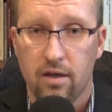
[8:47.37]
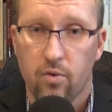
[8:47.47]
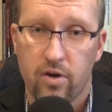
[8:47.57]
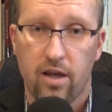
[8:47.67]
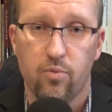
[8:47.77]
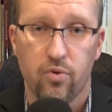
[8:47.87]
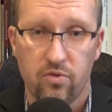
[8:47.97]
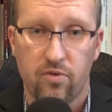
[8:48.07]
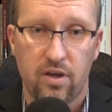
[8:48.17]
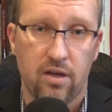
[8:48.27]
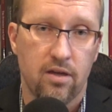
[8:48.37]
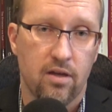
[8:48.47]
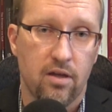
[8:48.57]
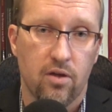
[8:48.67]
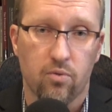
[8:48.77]
when I approve of it,
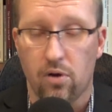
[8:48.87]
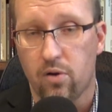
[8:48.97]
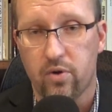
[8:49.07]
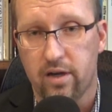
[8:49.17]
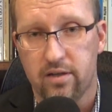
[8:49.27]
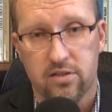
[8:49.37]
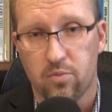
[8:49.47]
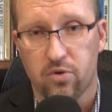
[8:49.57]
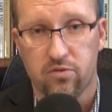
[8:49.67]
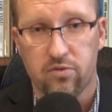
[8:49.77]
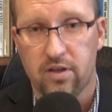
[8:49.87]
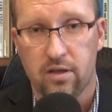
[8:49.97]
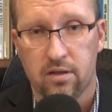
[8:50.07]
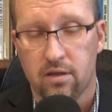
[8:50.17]
wrong when I disapprove of it.